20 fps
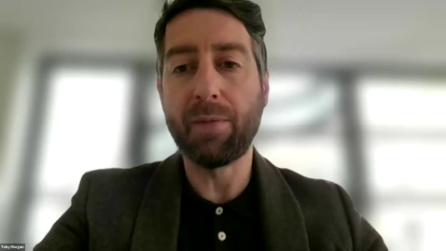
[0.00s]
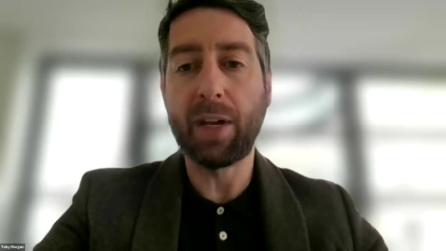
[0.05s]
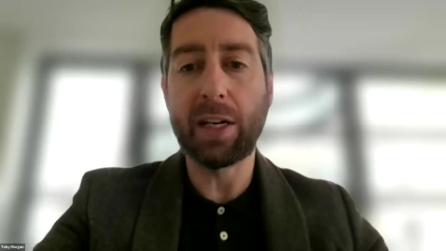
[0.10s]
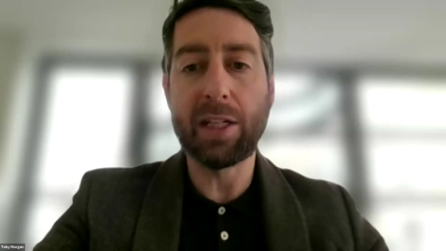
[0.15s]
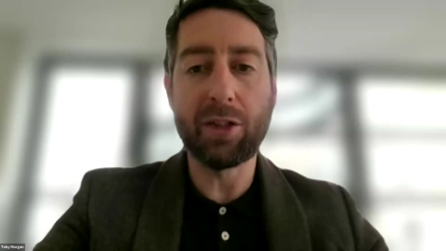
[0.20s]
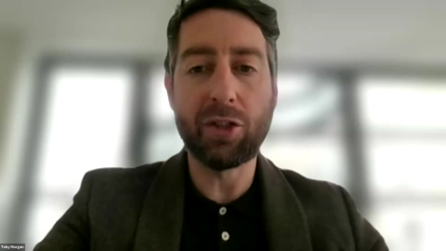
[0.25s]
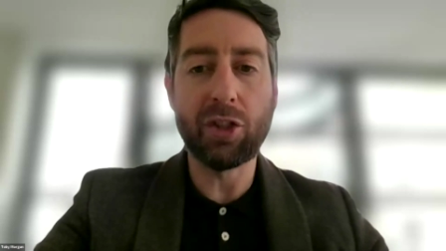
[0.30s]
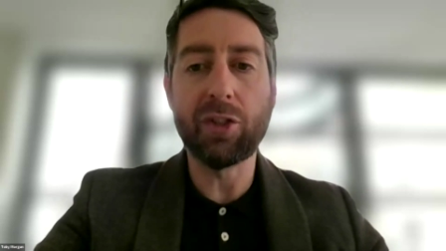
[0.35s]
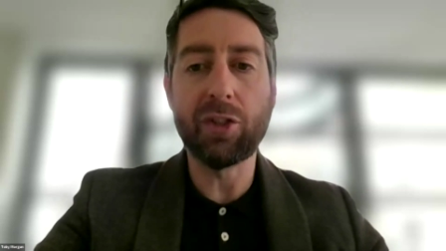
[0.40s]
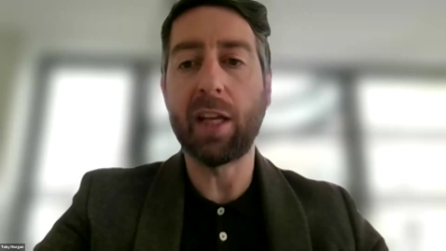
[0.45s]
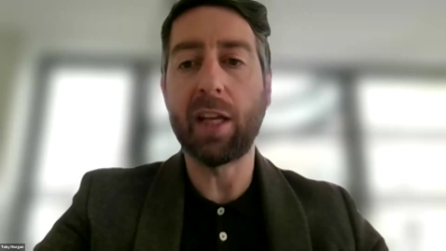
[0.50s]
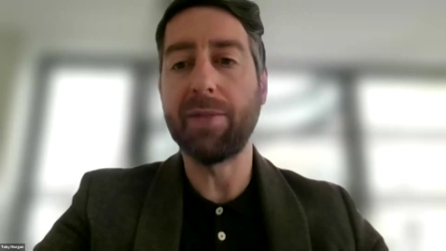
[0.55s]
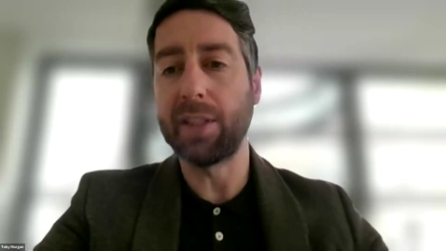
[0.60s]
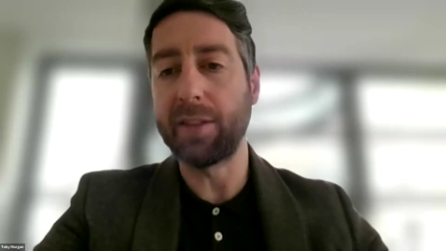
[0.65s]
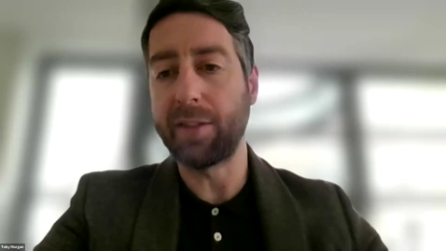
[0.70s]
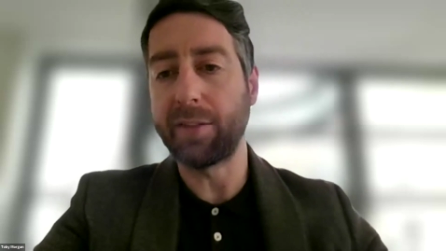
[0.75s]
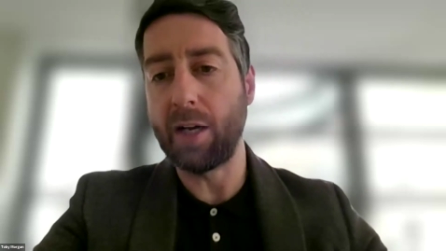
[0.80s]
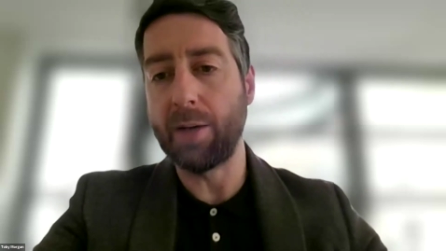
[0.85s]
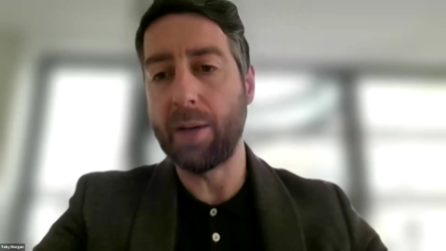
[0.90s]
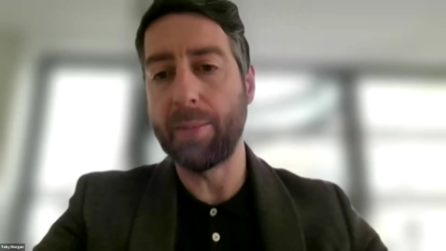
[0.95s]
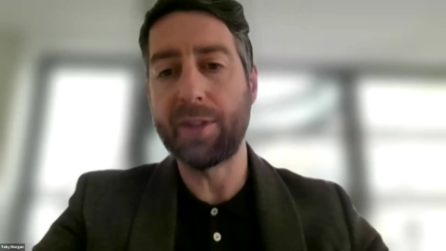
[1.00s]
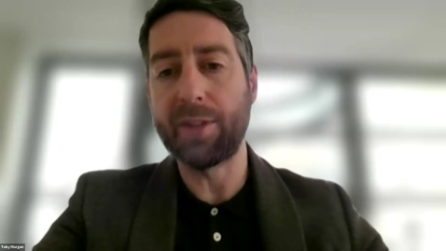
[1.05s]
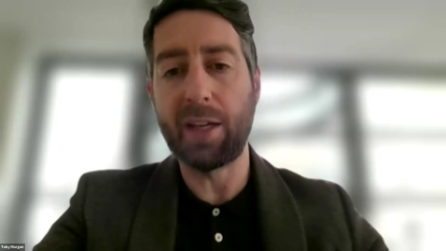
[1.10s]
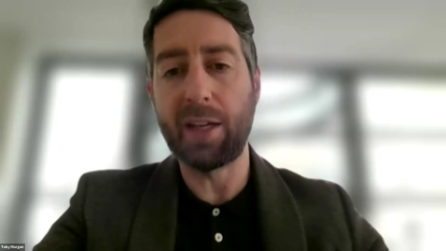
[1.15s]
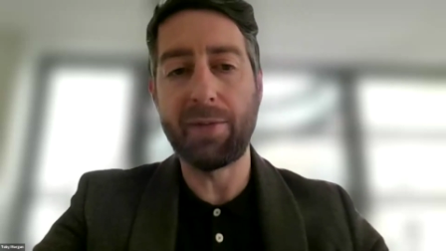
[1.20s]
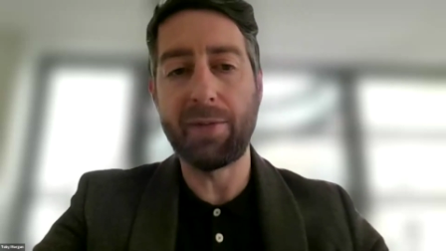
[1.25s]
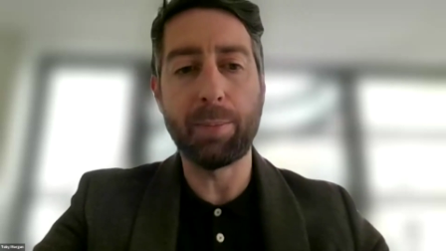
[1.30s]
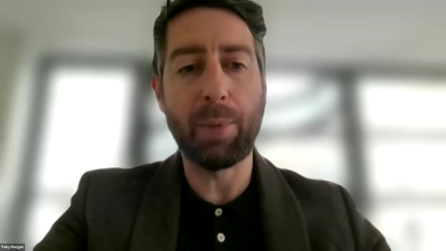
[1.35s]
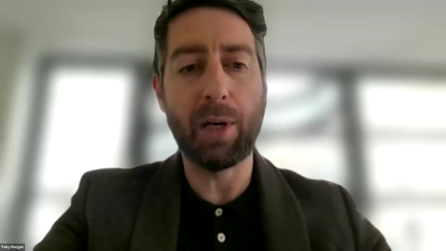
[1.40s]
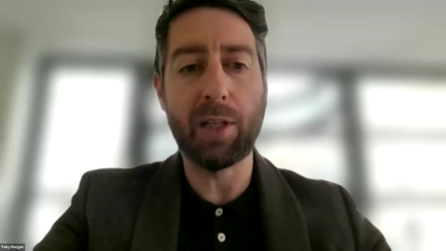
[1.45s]
of energy savings, carbon
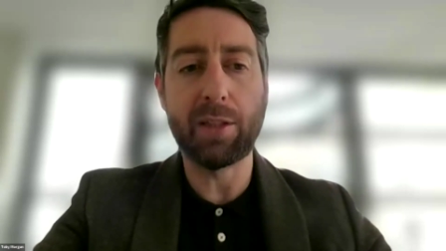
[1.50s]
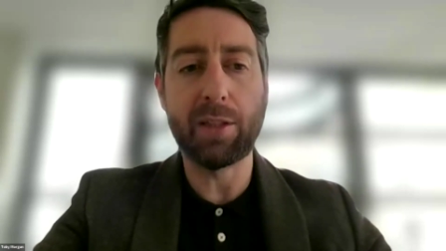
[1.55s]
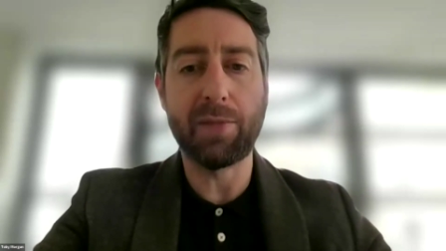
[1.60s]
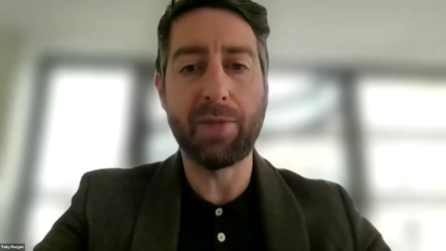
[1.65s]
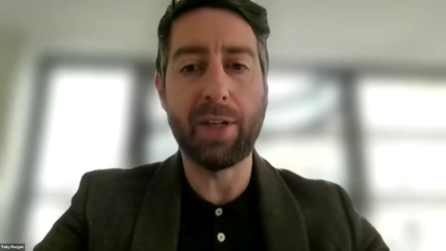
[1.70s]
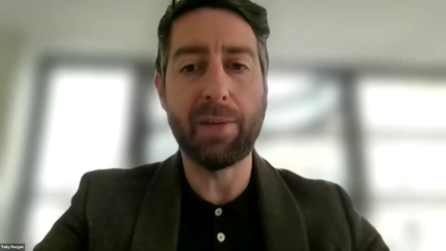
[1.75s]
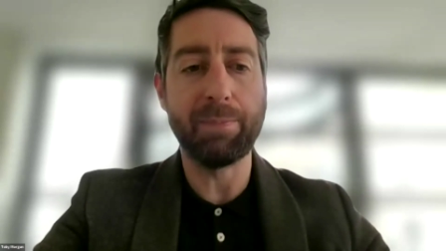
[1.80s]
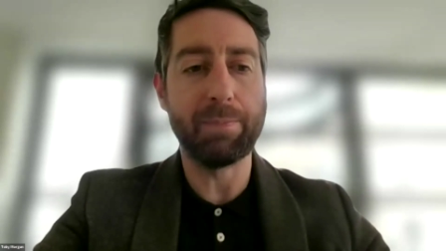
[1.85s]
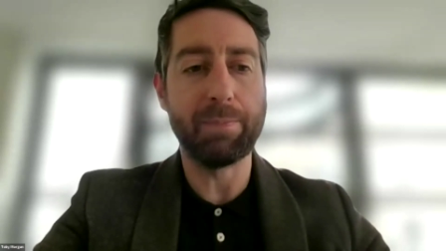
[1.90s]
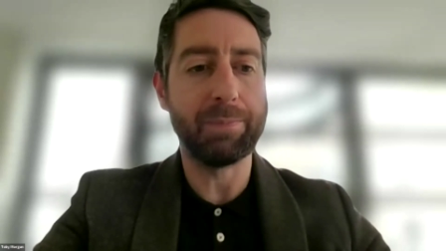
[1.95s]
saving part of it.